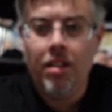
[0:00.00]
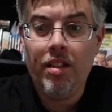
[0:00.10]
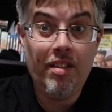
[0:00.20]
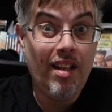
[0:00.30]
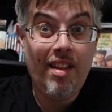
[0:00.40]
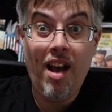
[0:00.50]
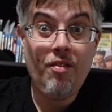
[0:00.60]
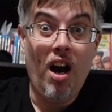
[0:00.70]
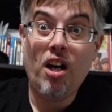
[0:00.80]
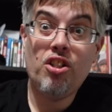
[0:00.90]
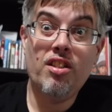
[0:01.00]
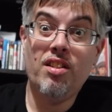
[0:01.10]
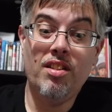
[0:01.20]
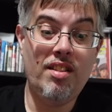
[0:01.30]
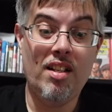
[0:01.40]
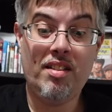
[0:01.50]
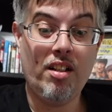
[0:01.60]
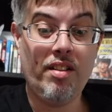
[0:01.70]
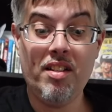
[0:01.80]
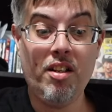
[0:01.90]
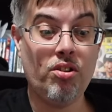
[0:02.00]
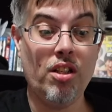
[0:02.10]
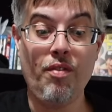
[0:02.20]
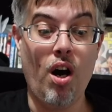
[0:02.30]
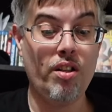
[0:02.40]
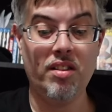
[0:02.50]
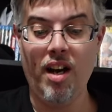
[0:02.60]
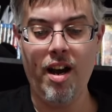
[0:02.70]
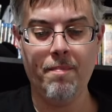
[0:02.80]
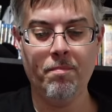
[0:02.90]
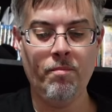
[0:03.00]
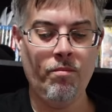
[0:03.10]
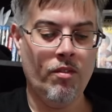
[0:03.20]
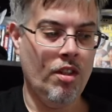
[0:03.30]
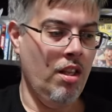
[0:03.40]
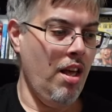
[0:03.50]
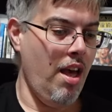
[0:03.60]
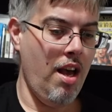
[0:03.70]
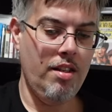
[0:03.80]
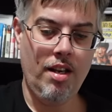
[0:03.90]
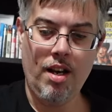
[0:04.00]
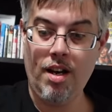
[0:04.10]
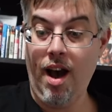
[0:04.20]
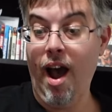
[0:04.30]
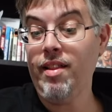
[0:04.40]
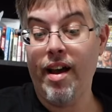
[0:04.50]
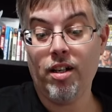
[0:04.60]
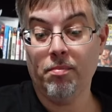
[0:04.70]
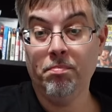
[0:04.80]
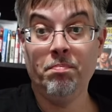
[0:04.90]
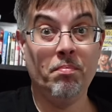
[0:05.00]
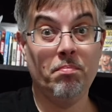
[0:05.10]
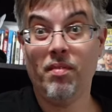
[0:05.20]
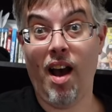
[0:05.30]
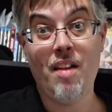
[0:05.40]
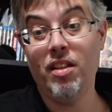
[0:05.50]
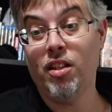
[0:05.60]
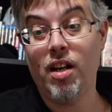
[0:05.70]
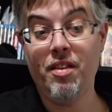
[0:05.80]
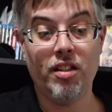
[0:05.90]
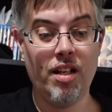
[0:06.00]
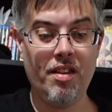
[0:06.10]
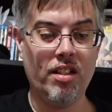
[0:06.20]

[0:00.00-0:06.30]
They, they have auctions. They sell they sell stuff all the time, and uh, I like them. I think they're I think they're, I think